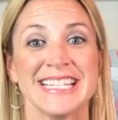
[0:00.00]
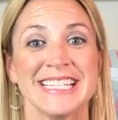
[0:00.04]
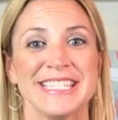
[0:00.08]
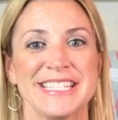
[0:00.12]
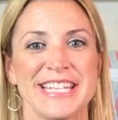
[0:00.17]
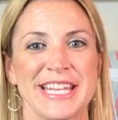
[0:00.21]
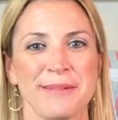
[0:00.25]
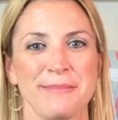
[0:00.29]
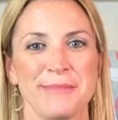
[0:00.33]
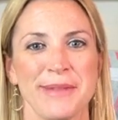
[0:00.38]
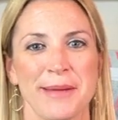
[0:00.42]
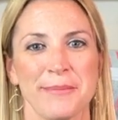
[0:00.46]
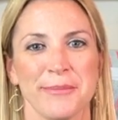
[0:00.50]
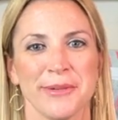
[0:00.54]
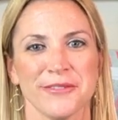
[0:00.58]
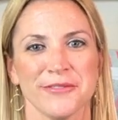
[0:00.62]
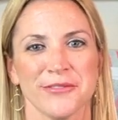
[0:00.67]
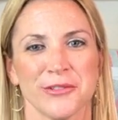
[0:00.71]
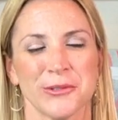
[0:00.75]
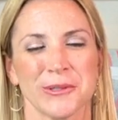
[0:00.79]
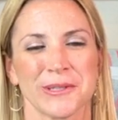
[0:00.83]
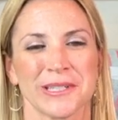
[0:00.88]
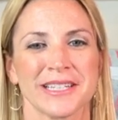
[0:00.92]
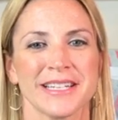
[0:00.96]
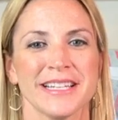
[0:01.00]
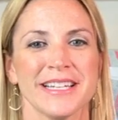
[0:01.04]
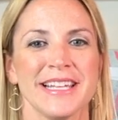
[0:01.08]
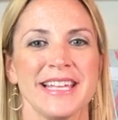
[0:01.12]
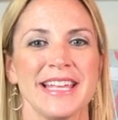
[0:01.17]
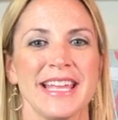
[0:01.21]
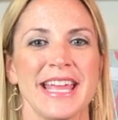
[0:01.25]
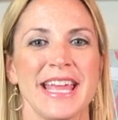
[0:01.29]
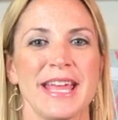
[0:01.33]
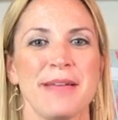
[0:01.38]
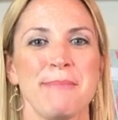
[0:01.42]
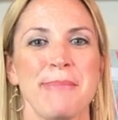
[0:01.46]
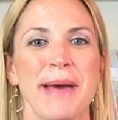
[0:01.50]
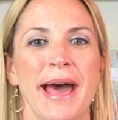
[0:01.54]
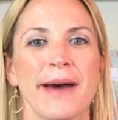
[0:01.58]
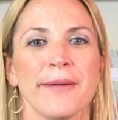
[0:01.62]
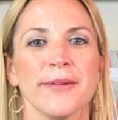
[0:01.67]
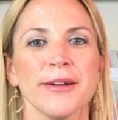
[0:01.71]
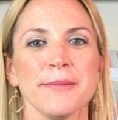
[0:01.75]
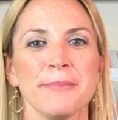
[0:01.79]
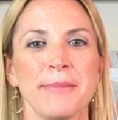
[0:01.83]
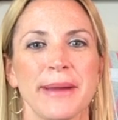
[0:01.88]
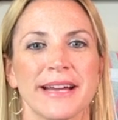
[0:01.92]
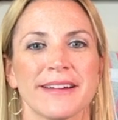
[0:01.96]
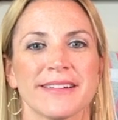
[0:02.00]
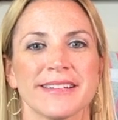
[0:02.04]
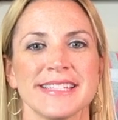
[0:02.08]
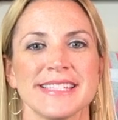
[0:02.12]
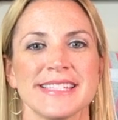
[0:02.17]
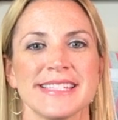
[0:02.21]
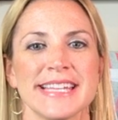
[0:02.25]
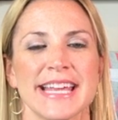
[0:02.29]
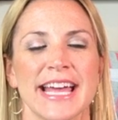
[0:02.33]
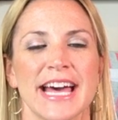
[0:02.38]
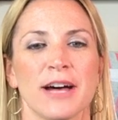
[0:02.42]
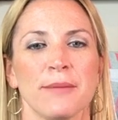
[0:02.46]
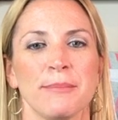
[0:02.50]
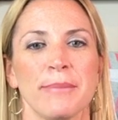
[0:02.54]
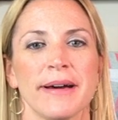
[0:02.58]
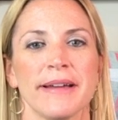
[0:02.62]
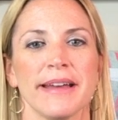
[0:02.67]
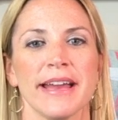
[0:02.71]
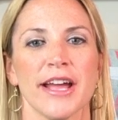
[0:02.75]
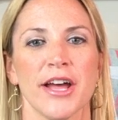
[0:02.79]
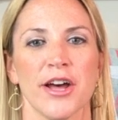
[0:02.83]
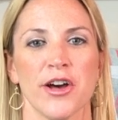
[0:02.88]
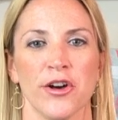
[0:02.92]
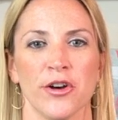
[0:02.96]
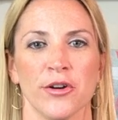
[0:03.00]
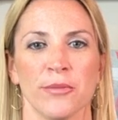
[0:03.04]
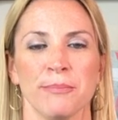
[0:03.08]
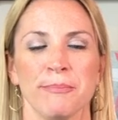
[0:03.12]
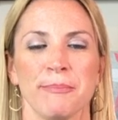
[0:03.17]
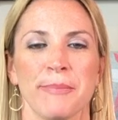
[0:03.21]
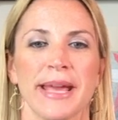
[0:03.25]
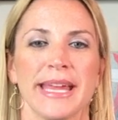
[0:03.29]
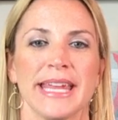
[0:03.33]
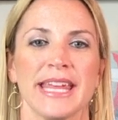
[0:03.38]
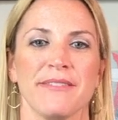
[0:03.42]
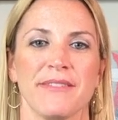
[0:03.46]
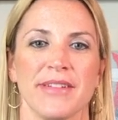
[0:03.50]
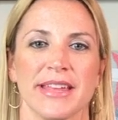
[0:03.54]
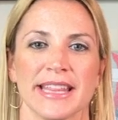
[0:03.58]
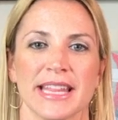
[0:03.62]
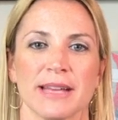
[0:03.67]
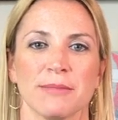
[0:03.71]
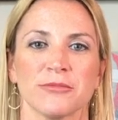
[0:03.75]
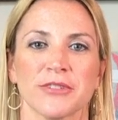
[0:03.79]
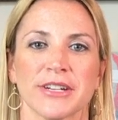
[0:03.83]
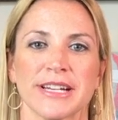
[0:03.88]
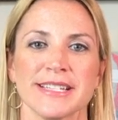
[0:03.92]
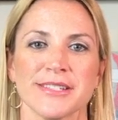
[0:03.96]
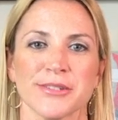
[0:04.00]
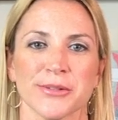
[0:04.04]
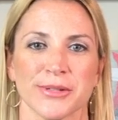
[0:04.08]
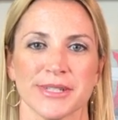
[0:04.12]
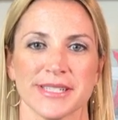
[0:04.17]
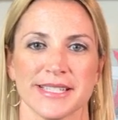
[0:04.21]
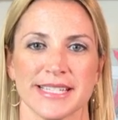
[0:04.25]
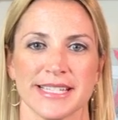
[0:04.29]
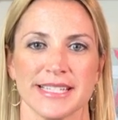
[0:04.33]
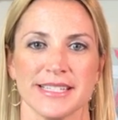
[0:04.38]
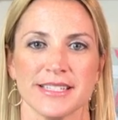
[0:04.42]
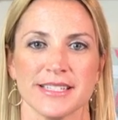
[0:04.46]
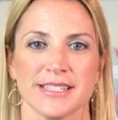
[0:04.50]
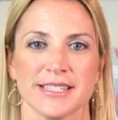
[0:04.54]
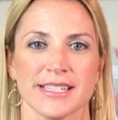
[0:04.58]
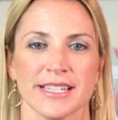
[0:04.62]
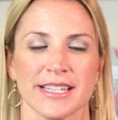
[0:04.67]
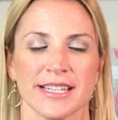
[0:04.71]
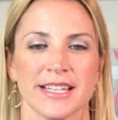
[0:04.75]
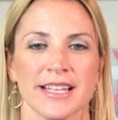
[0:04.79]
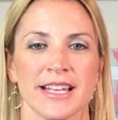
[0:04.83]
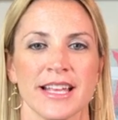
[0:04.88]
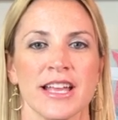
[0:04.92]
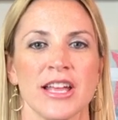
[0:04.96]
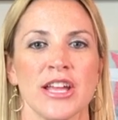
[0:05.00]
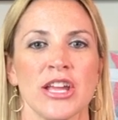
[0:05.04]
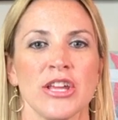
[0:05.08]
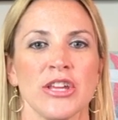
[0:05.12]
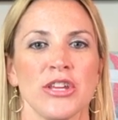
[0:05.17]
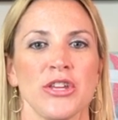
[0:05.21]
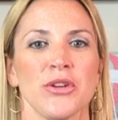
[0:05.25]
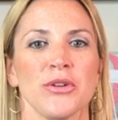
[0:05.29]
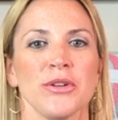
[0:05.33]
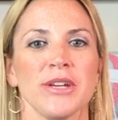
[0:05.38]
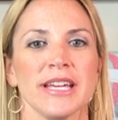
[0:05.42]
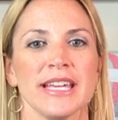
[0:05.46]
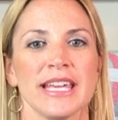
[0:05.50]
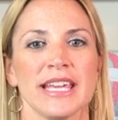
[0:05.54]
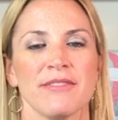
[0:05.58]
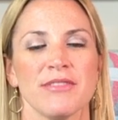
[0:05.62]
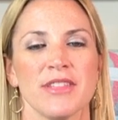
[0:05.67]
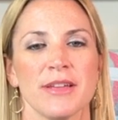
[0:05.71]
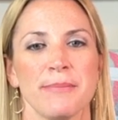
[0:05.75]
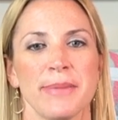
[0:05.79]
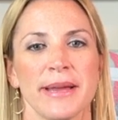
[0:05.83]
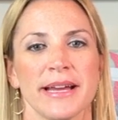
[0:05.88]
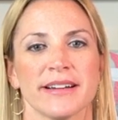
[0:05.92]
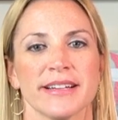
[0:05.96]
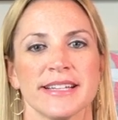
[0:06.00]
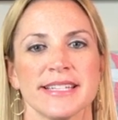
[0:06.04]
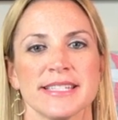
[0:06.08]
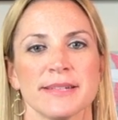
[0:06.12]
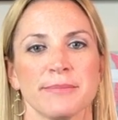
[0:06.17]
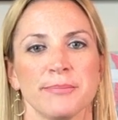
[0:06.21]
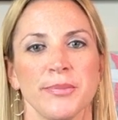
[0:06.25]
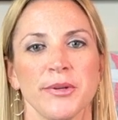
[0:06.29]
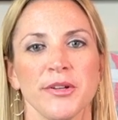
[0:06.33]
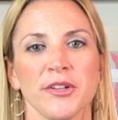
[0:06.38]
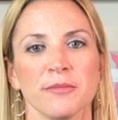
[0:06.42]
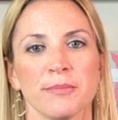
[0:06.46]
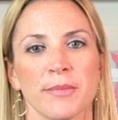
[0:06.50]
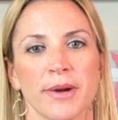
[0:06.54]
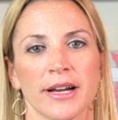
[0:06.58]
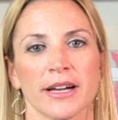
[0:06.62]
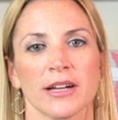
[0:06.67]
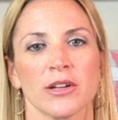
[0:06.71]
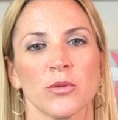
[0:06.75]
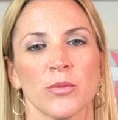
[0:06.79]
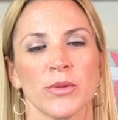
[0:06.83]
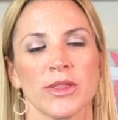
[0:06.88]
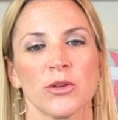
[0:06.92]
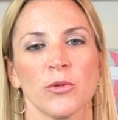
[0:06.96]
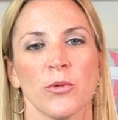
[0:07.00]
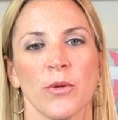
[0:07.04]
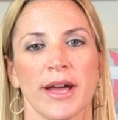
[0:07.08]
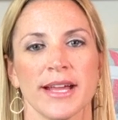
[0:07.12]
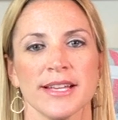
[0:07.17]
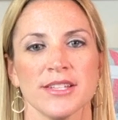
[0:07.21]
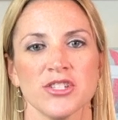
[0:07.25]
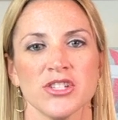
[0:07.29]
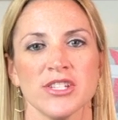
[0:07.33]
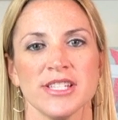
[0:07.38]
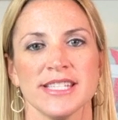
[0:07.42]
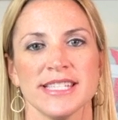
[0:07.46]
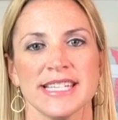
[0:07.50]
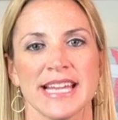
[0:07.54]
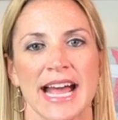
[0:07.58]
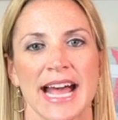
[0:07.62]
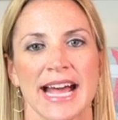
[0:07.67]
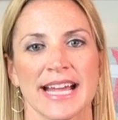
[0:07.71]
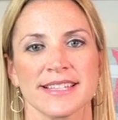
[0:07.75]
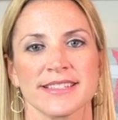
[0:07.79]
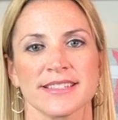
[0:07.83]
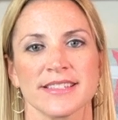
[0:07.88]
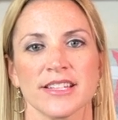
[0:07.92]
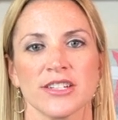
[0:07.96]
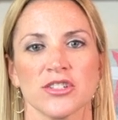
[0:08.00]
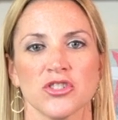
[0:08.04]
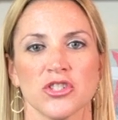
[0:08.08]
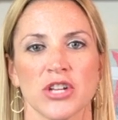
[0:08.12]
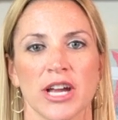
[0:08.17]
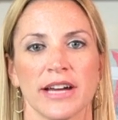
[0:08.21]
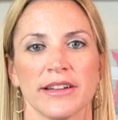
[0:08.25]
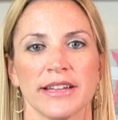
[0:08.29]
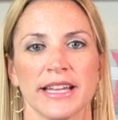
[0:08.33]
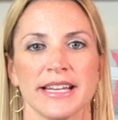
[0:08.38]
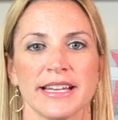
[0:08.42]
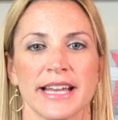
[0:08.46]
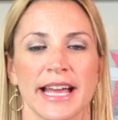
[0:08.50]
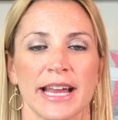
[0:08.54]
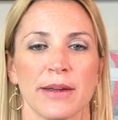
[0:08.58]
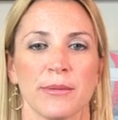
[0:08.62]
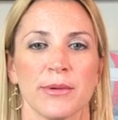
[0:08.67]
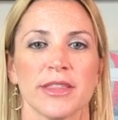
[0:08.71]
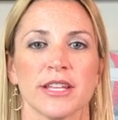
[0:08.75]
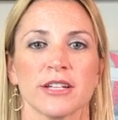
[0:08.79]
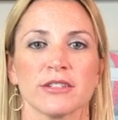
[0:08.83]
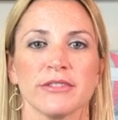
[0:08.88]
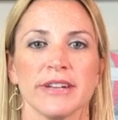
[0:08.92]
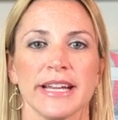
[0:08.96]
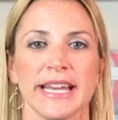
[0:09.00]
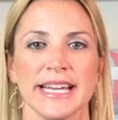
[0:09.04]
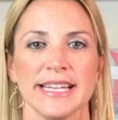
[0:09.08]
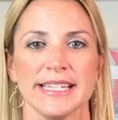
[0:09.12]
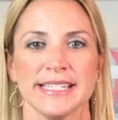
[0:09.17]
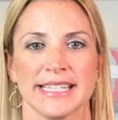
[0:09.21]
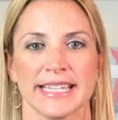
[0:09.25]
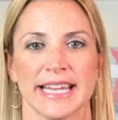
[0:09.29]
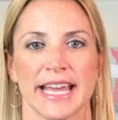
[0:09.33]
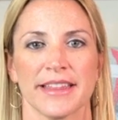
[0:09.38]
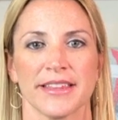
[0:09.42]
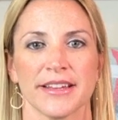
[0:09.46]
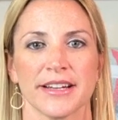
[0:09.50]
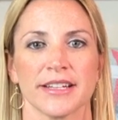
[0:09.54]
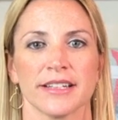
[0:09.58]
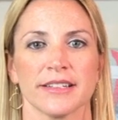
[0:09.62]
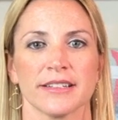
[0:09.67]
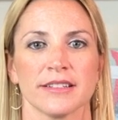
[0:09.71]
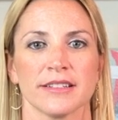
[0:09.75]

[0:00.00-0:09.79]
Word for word: Tip number four, empower parents to help out at home by giving them resources. You could give the parents a bookmark with questions to ask their child at night when they're reading together.